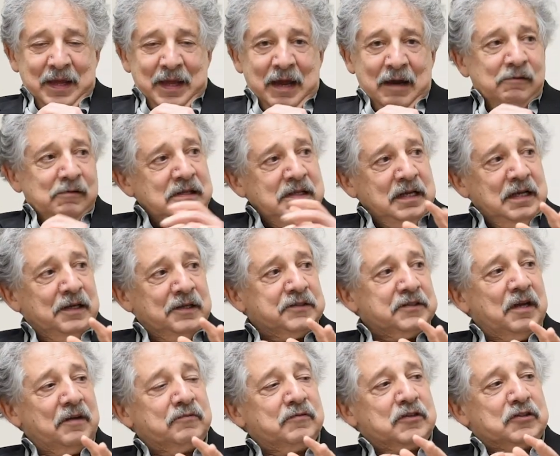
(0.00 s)
Everything
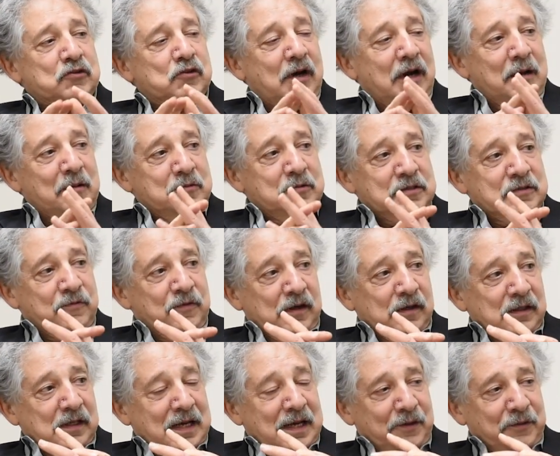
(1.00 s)
else I've described is
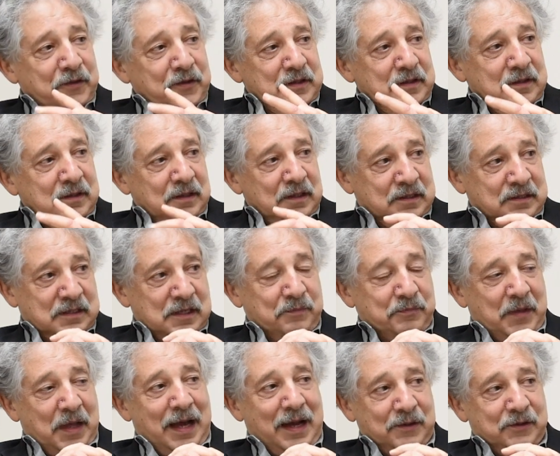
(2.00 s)
fairly healthy
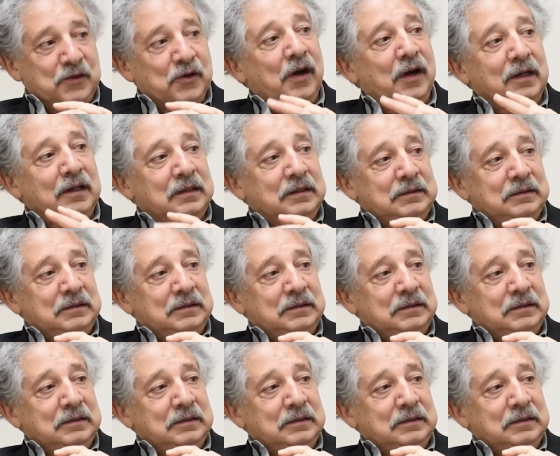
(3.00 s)
except the hot dog.